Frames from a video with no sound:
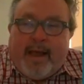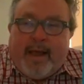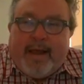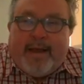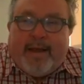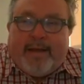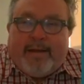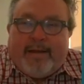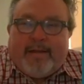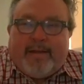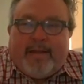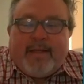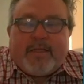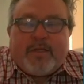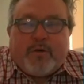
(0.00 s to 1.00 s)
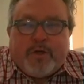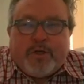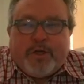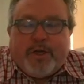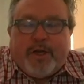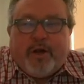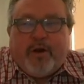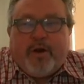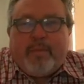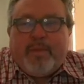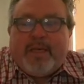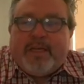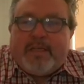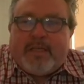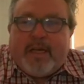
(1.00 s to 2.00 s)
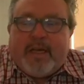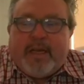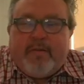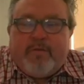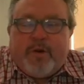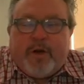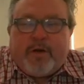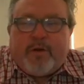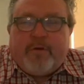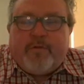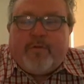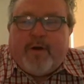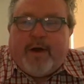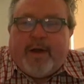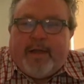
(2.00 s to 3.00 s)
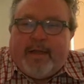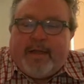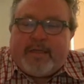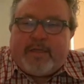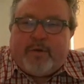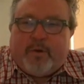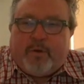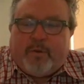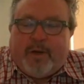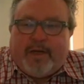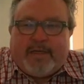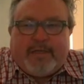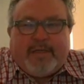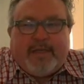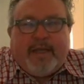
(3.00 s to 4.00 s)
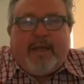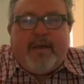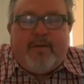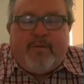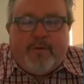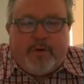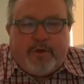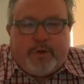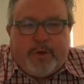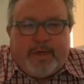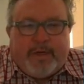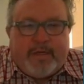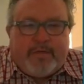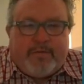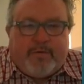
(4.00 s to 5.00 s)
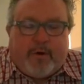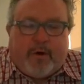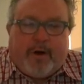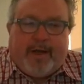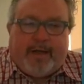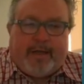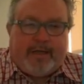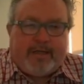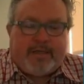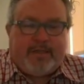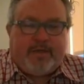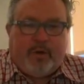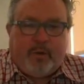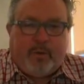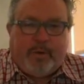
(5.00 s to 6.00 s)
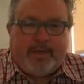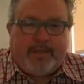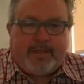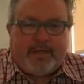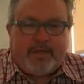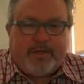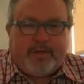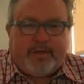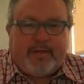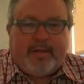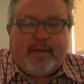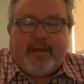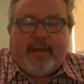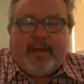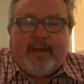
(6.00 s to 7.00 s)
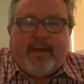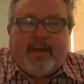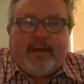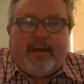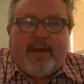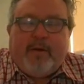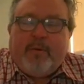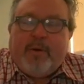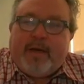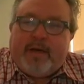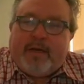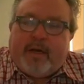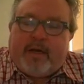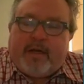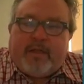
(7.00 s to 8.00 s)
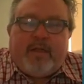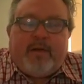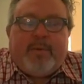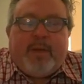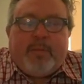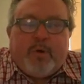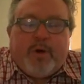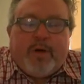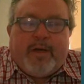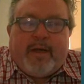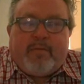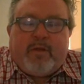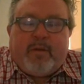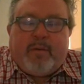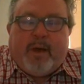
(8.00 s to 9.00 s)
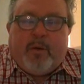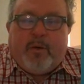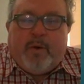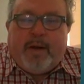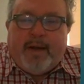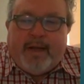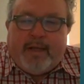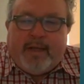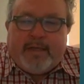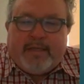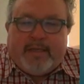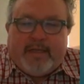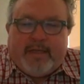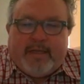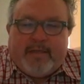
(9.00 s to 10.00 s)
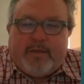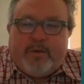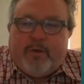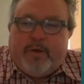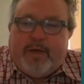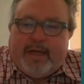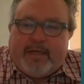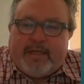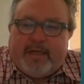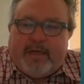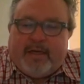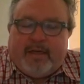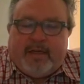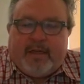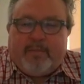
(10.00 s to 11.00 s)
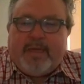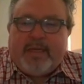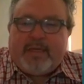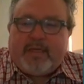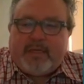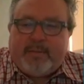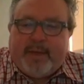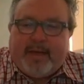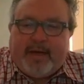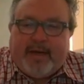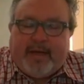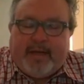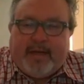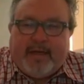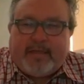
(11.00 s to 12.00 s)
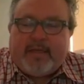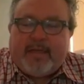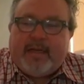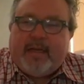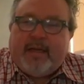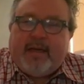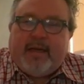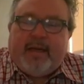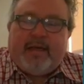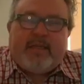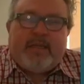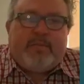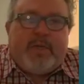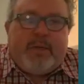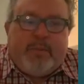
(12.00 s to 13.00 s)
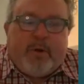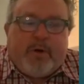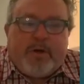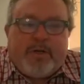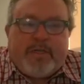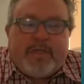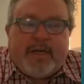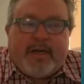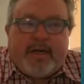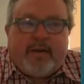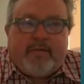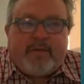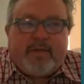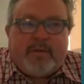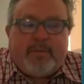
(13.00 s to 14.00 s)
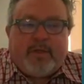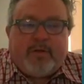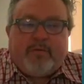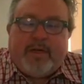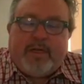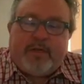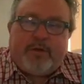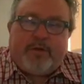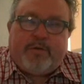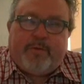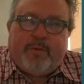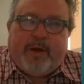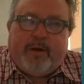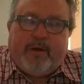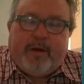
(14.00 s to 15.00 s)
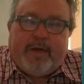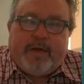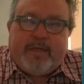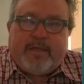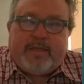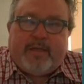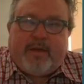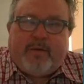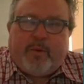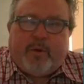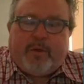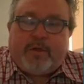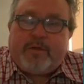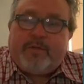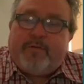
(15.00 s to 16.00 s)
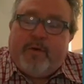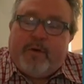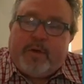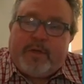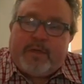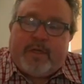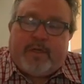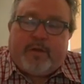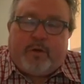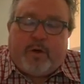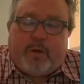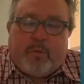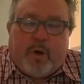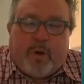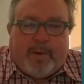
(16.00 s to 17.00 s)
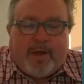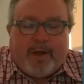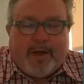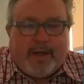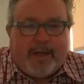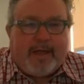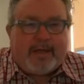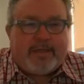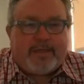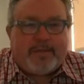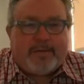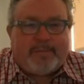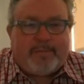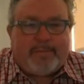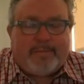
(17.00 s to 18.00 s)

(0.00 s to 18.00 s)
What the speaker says: Hi, Lance Christian here. I'm the Executive Director for ALS Northwest. Thank you for joining us for our ALS 201 session. Today we're going to talk a little bit more in depth about what ALS is, who gets it, the myths about ALS, and some deeper understanding of some of the research areas where there's focus on learning more about ALS.